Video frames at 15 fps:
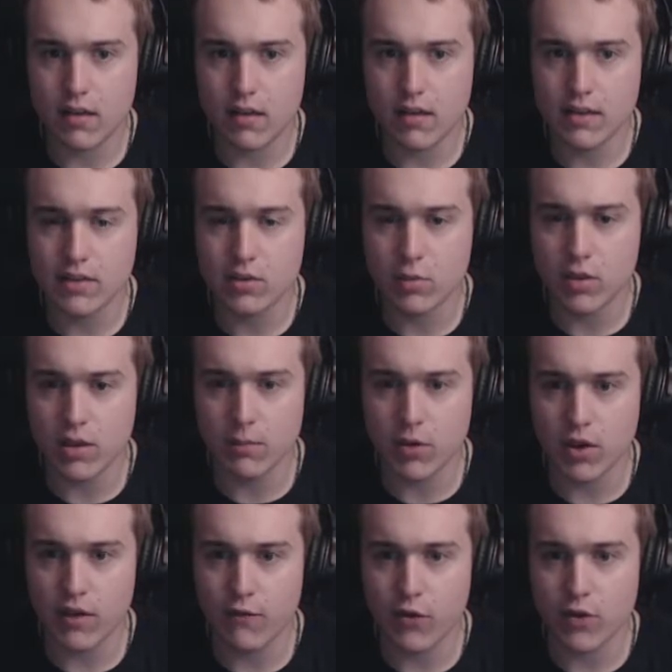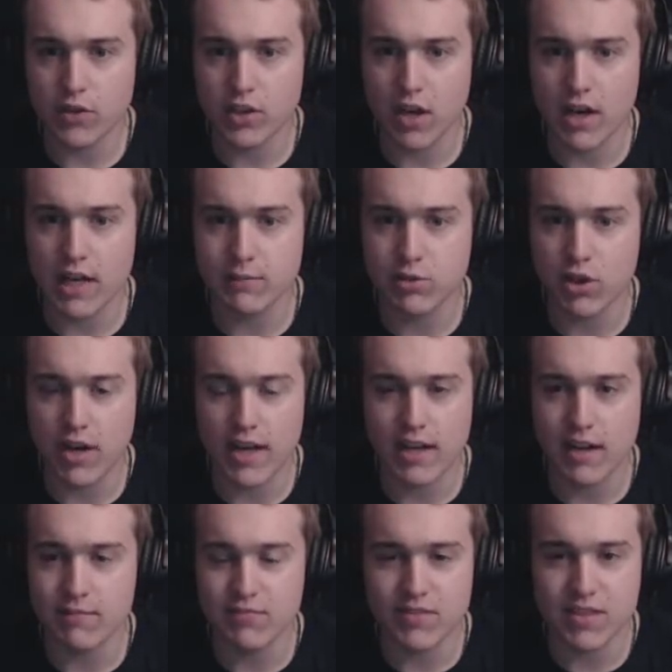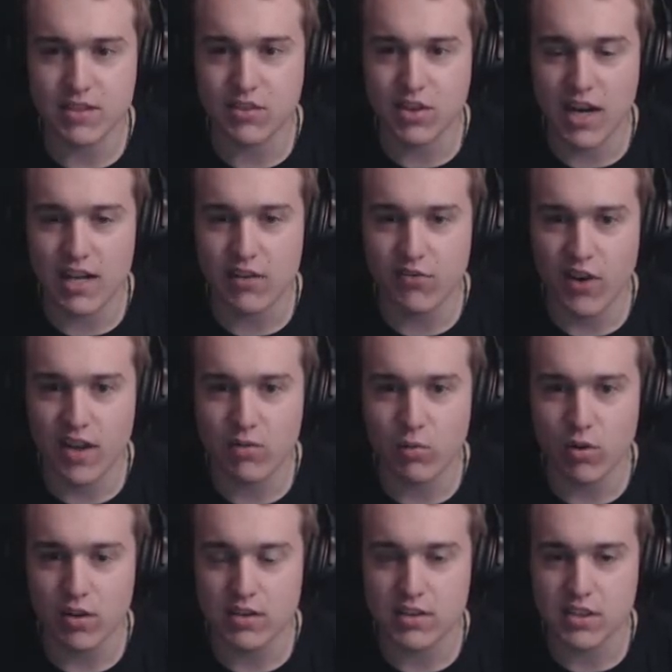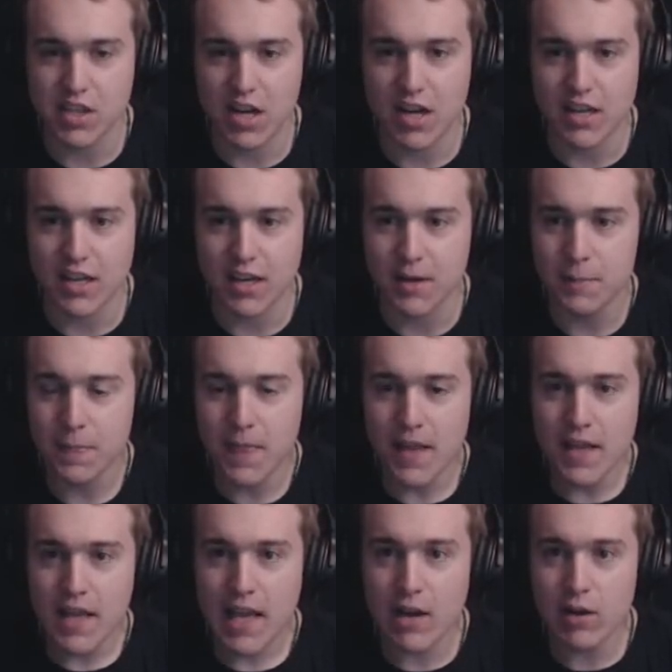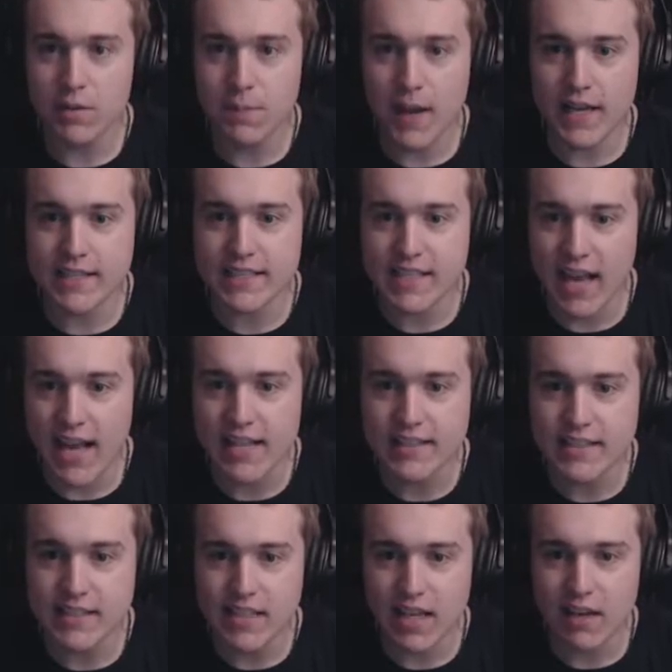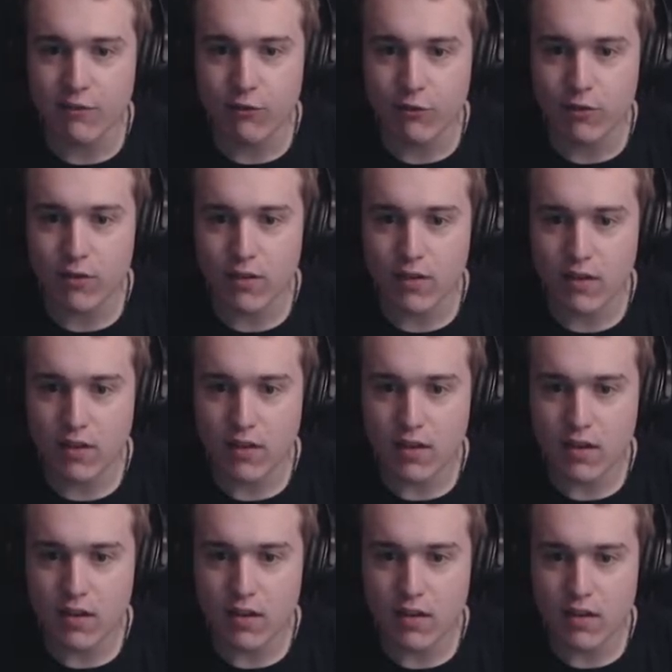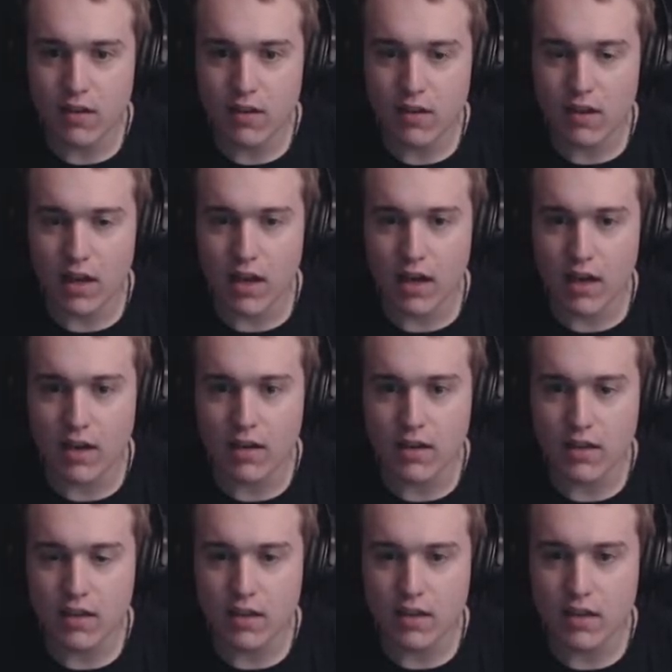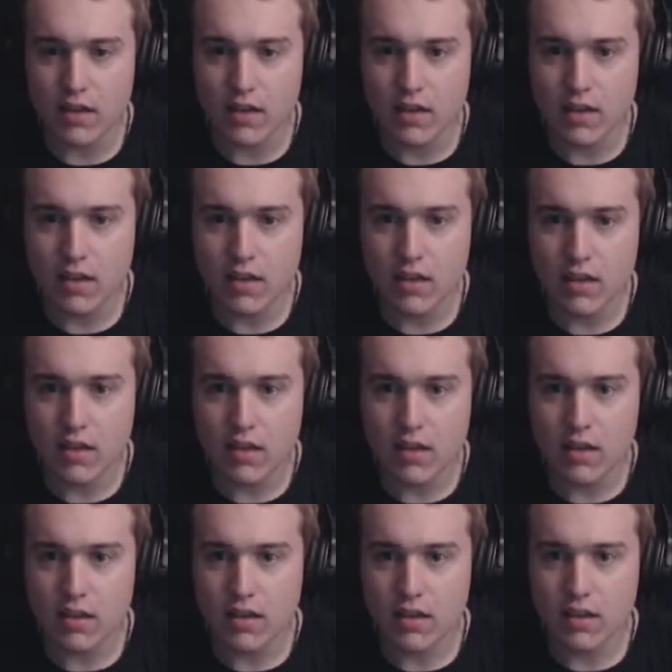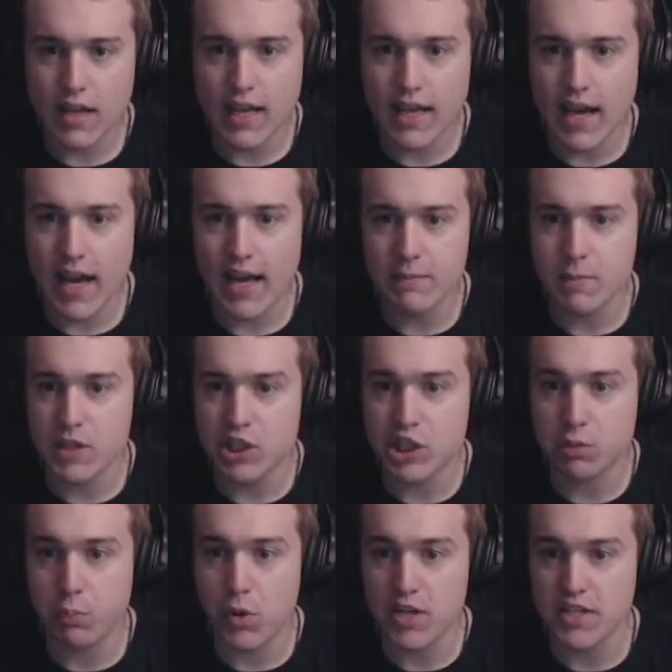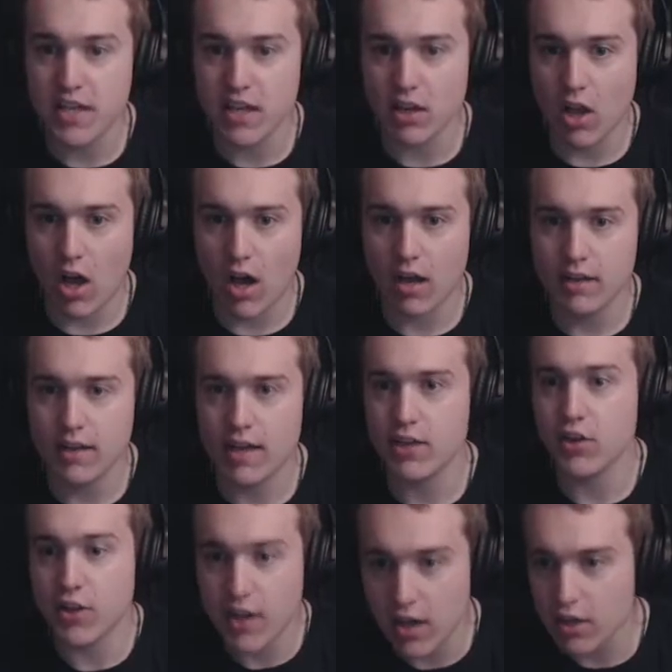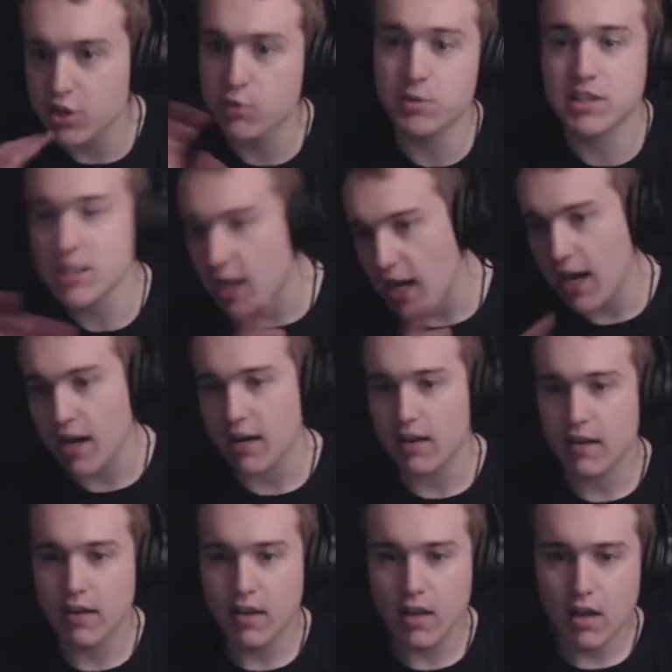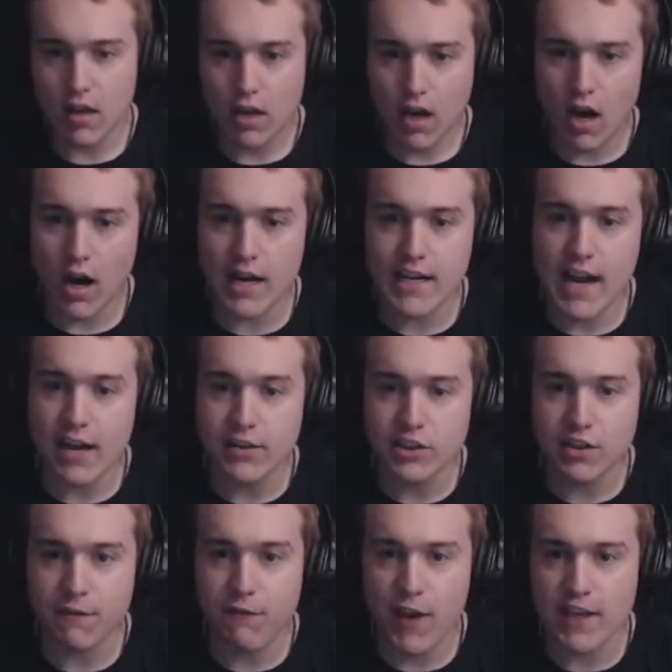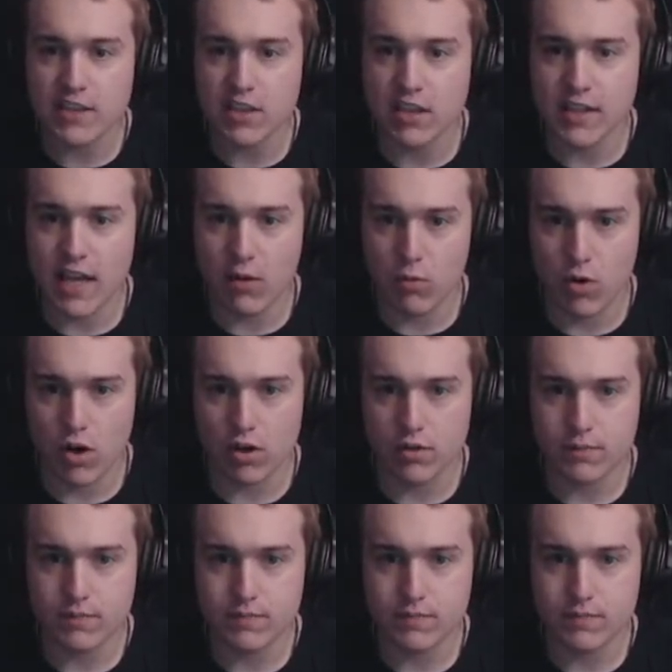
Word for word: That's the word I'm looking for. Sorry, I'm trying I'm trying to find words to talk here. It would make sense if, uh... Like, I had been sprinting a lot, and your character was tired. Alright, now there's a face on that wall.